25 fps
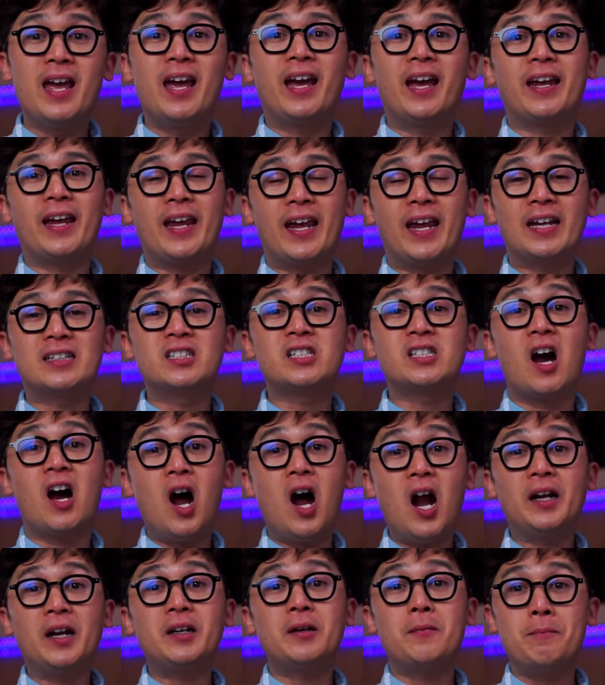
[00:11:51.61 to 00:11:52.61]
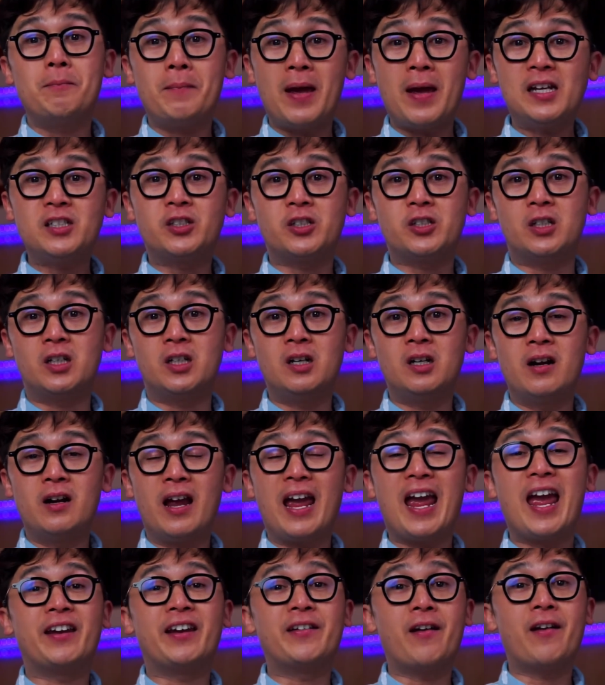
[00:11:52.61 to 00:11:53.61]
its arc measure
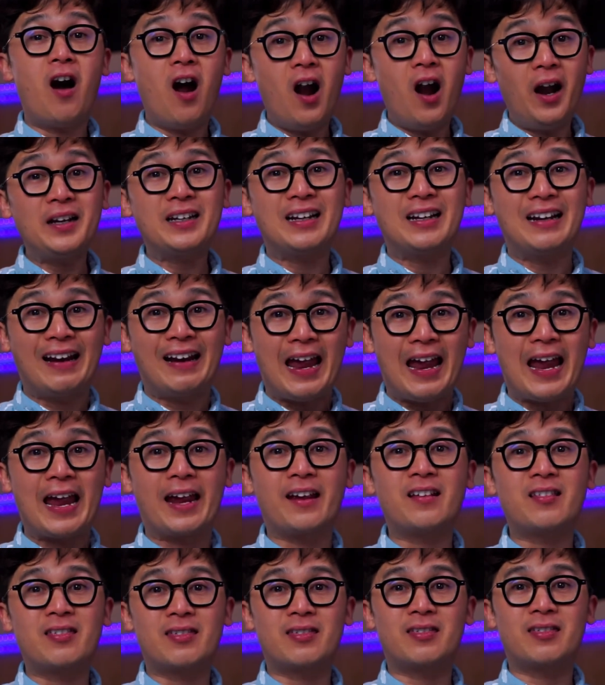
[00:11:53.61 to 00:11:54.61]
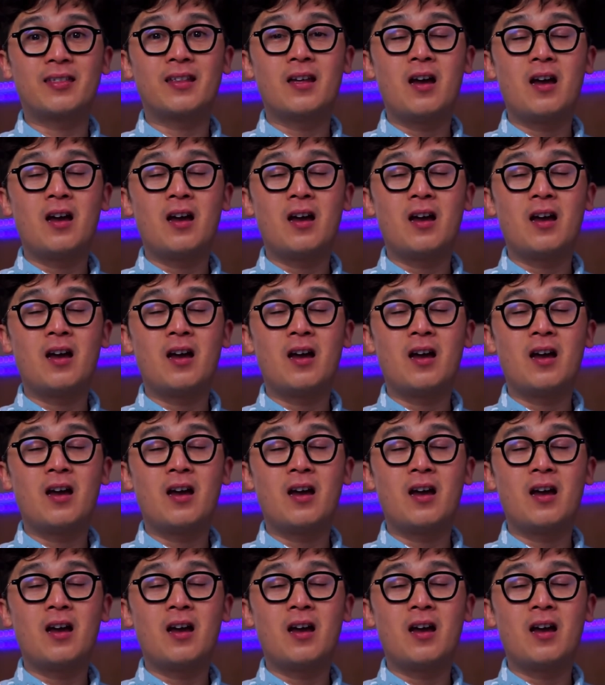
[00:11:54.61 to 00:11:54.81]
and arc length